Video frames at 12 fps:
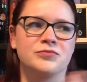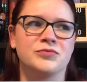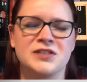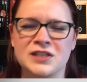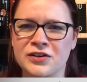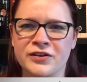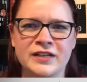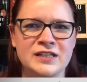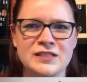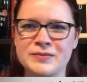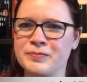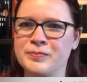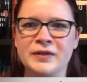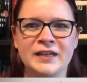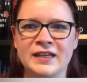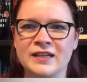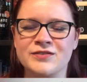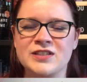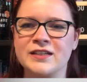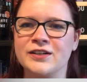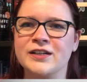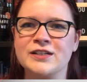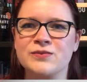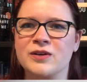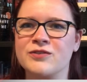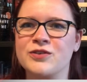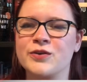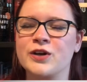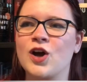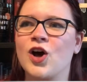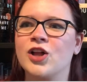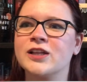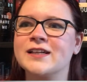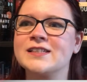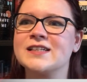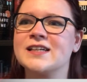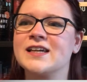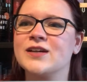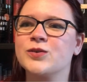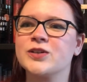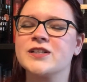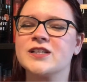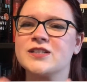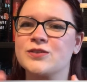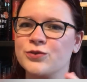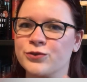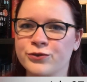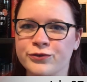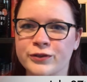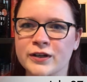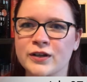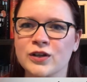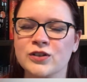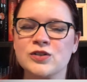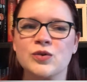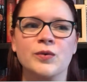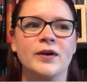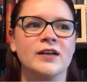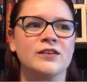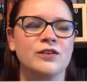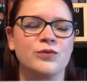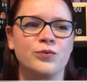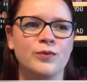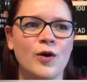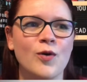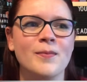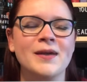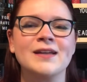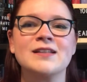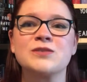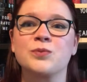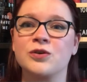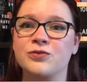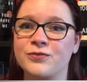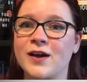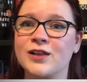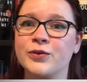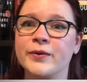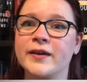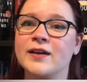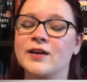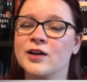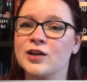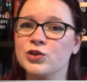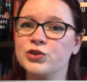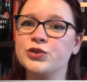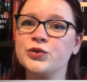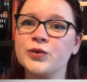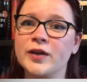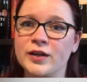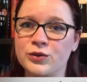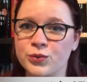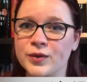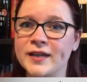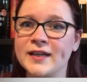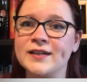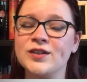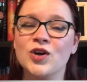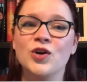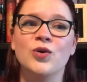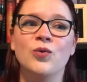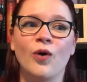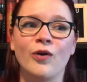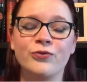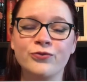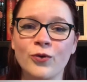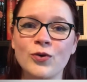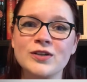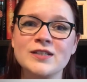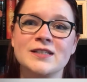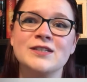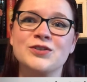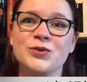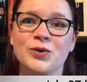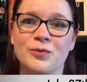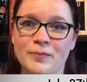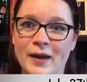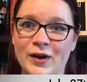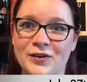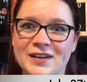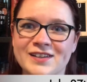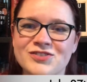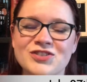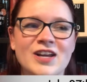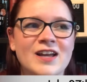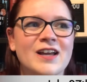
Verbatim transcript: series, beginning of a series, whatever you want to call it. It was filled with romance. We're following Lou and Reid, who are forced into a marriage.